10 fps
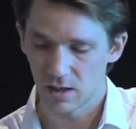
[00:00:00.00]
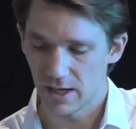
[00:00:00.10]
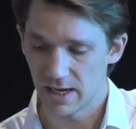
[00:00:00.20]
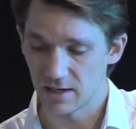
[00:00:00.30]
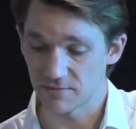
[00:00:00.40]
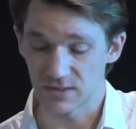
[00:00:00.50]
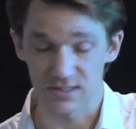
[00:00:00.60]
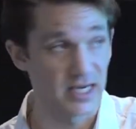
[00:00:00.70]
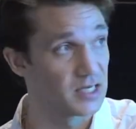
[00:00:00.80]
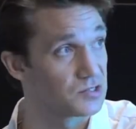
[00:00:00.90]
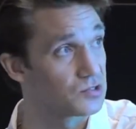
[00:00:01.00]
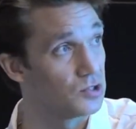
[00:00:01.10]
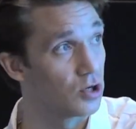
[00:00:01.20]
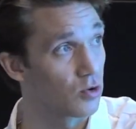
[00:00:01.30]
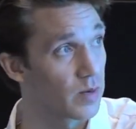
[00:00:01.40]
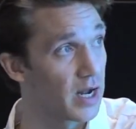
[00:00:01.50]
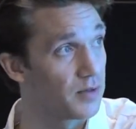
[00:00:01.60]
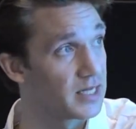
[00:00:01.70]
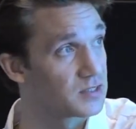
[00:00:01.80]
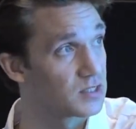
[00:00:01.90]
and if it takes, you know, around
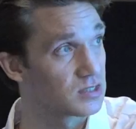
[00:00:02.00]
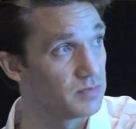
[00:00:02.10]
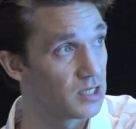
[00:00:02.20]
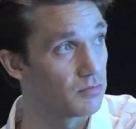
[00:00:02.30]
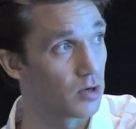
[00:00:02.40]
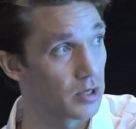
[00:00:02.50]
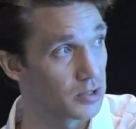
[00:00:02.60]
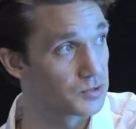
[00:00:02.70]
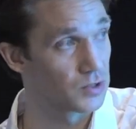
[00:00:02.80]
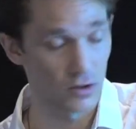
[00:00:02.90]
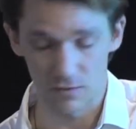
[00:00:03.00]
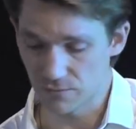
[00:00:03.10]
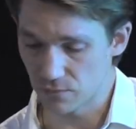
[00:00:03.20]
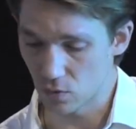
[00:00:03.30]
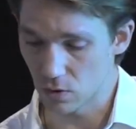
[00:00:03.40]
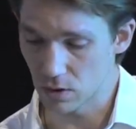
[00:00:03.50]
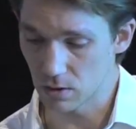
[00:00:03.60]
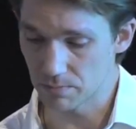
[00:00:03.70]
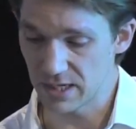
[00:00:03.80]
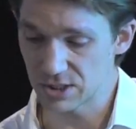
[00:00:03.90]
that six minute mark or so
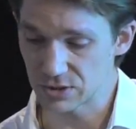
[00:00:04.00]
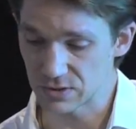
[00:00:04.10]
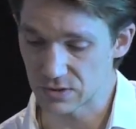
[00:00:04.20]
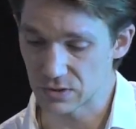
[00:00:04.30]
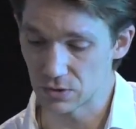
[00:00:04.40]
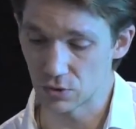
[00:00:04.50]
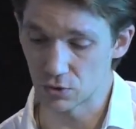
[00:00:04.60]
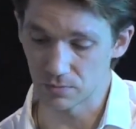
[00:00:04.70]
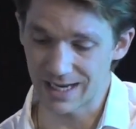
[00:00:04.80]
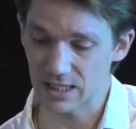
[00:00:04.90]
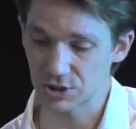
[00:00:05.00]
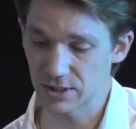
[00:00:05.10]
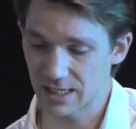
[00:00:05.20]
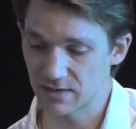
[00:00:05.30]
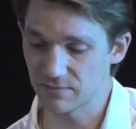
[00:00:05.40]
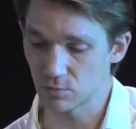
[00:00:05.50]
for patients to actually kind of